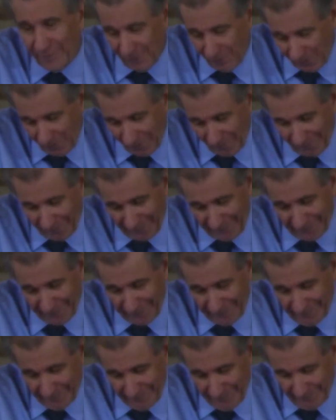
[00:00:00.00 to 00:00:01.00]
heart.
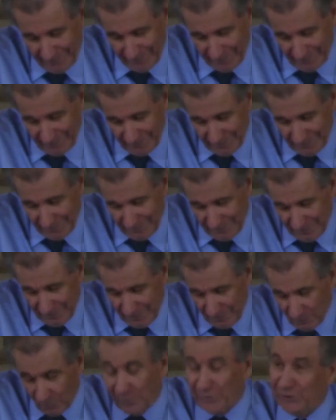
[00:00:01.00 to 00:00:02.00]

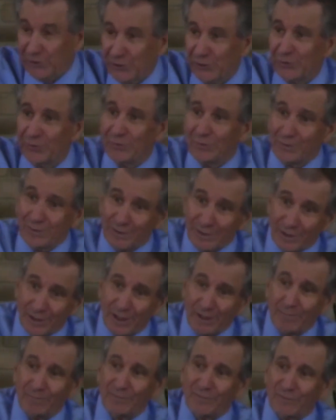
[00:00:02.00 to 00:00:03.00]
When you
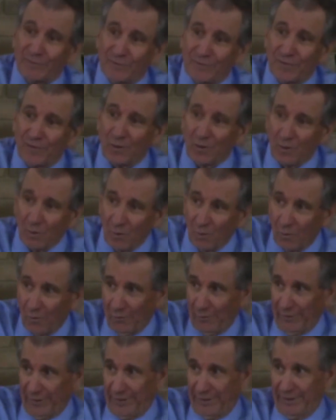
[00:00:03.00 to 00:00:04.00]
come to the
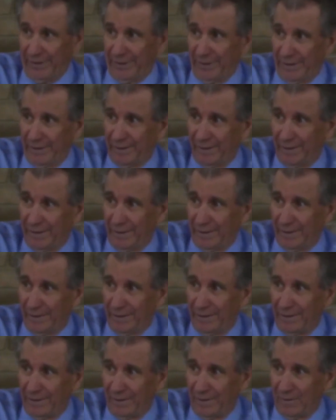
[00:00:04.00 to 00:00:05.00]
Lord,
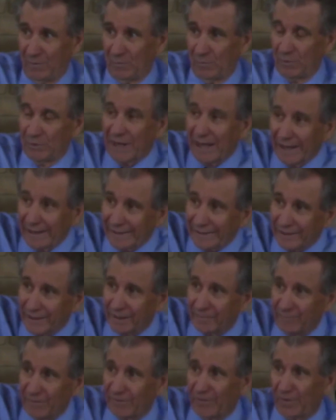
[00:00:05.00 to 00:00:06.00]
when I
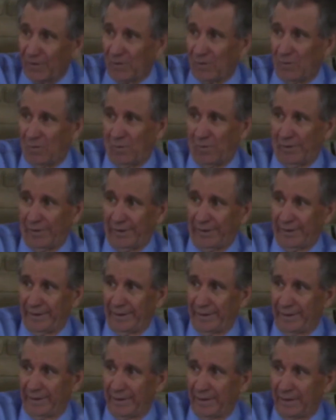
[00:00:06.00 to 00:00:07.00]
come to the Lord,
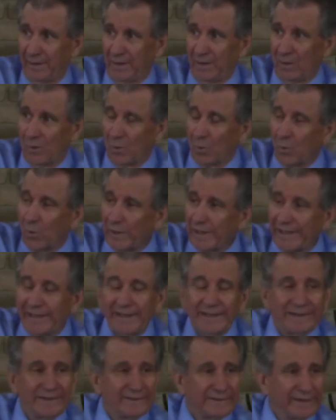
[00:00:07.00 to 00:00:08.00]

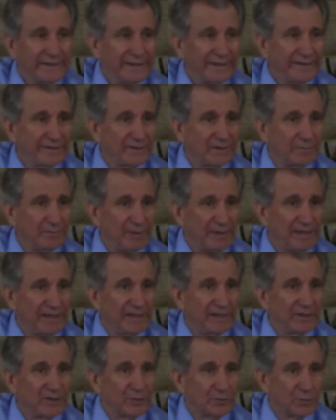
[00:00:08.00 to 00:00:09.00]
we need to be
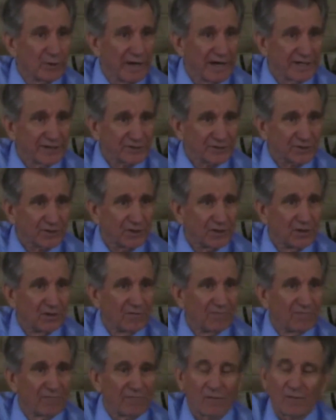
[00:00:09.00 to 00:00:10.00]
dressed
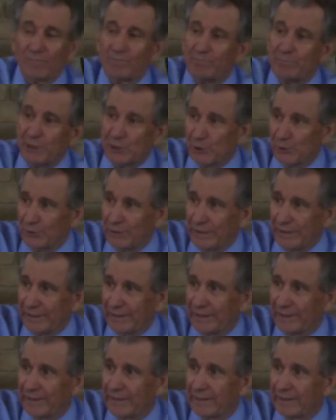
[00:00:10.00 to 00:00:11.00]
for beauty
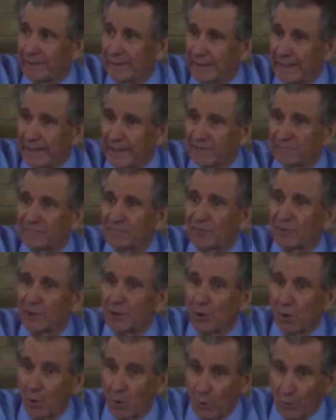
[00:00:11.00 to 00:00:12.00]
and for
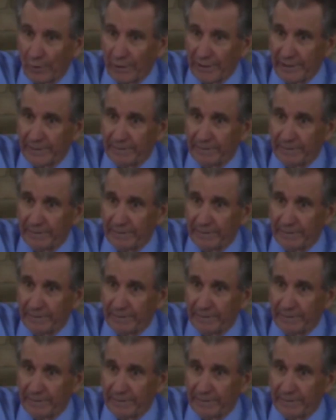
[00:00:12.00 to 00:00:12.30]
glory,